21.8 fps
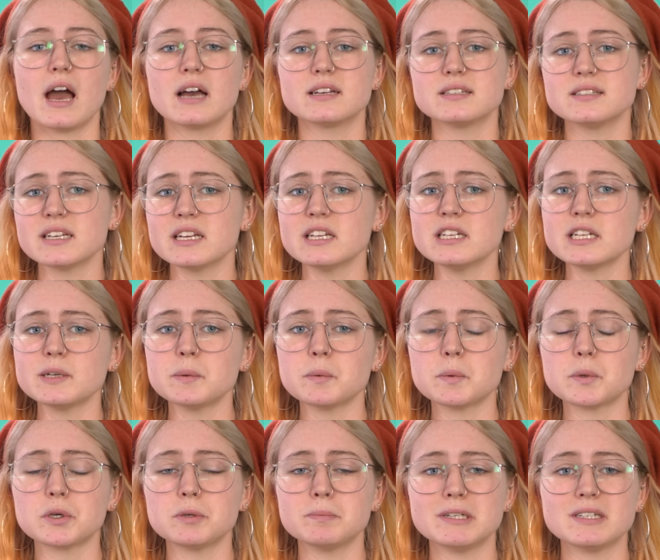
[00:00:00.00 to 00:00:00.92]
Secondly, we
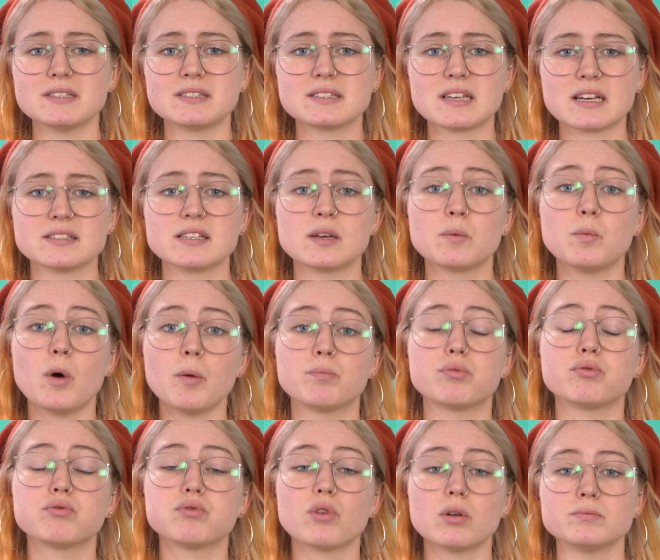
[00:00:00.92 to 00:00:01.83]
want to be discussing what
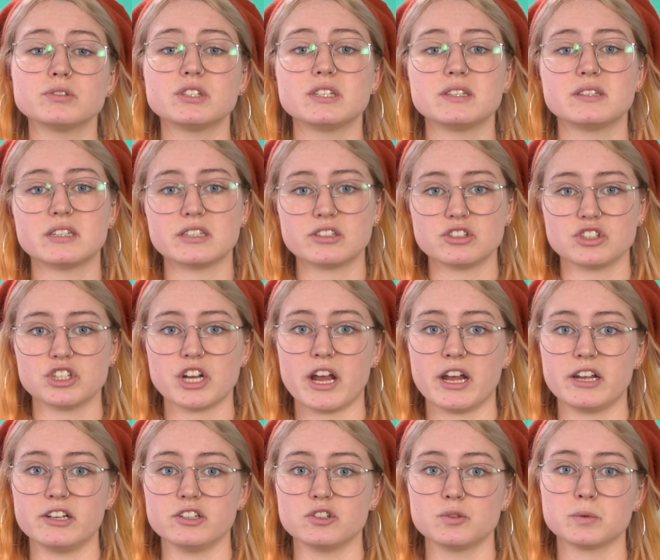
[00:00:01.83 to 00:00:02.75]
prompted this
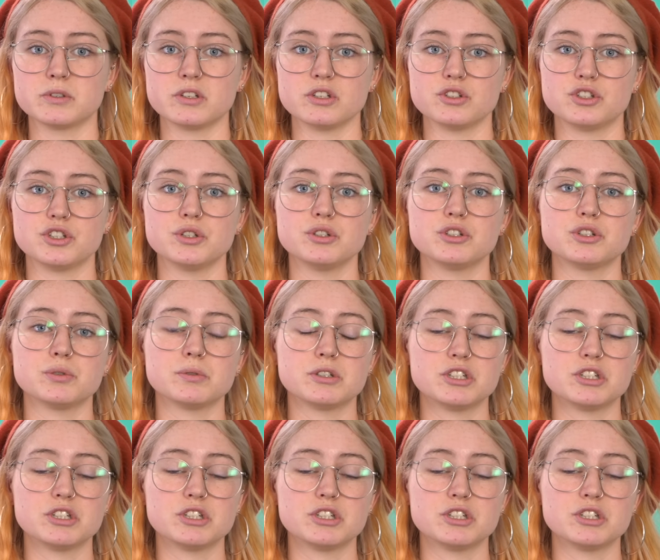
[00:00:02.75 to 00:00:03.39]
change. Was it due to